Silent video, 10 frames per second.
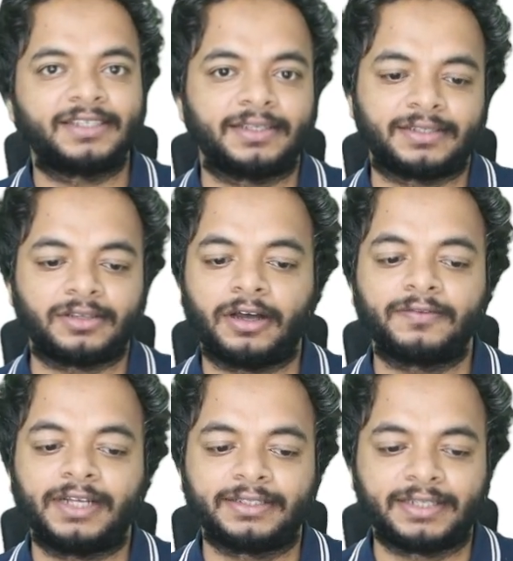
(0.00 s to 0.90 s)
edges
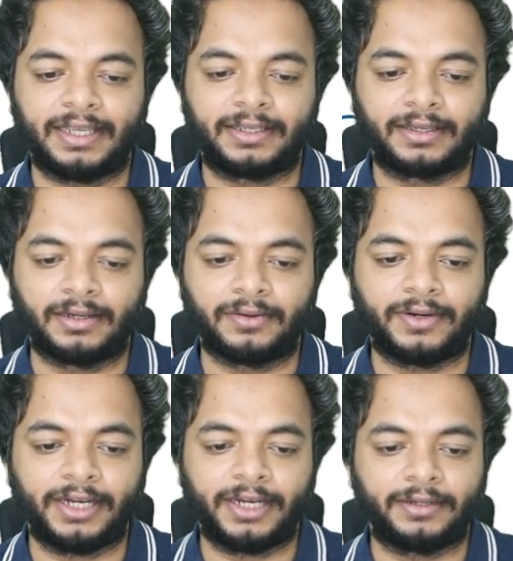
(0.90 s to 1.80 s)
of that cycle,
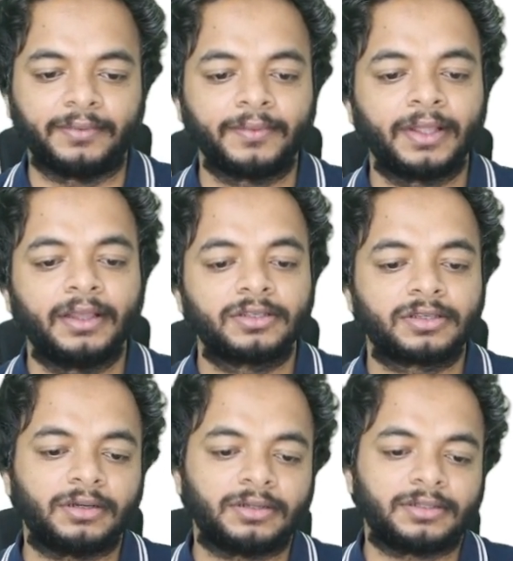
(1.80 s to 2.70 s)
right?
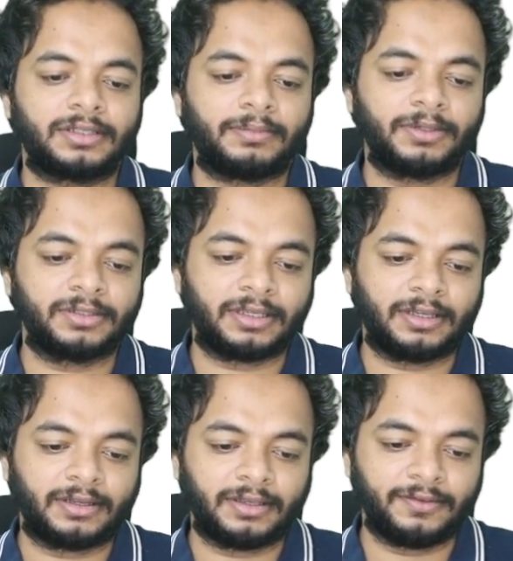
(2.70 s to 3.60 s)
So suppose
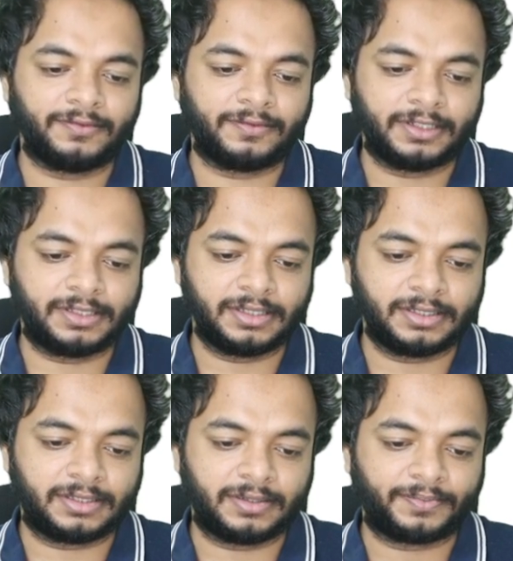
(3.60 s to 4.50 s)
if this
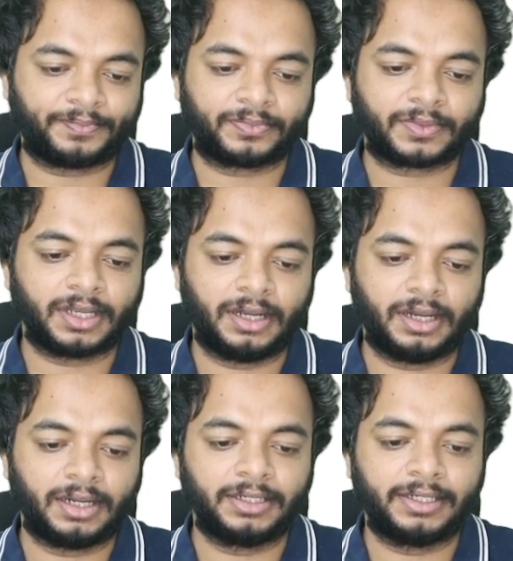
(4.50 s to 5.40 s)
is
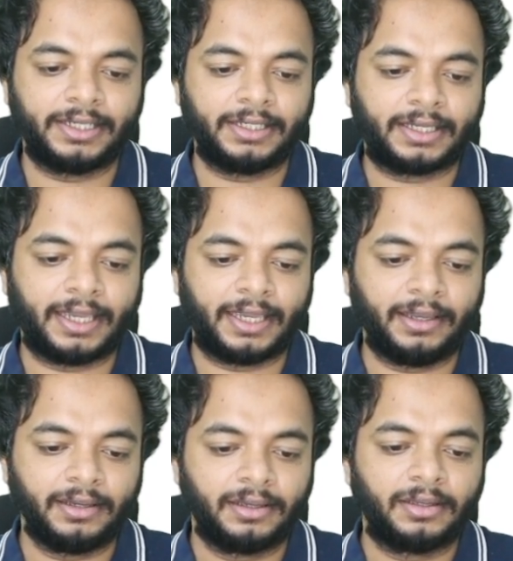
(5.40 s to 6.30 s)

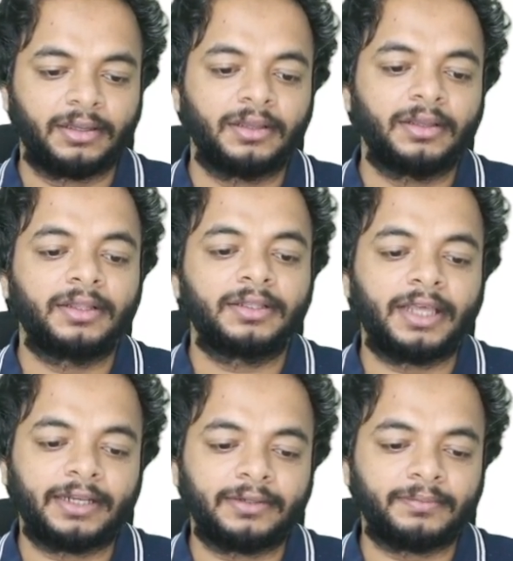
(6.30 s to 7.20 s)
dk,
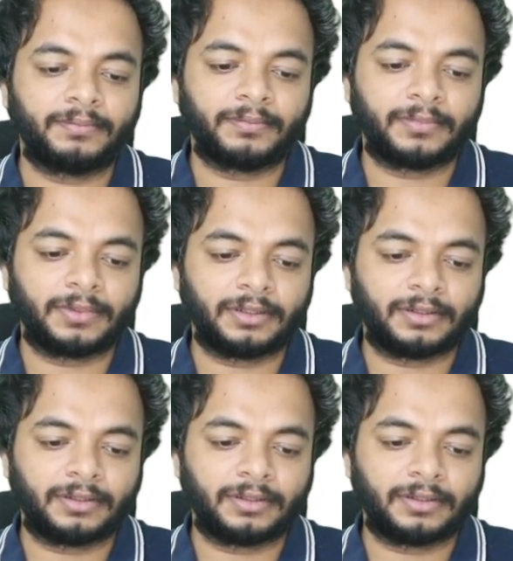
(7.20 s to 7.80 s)
then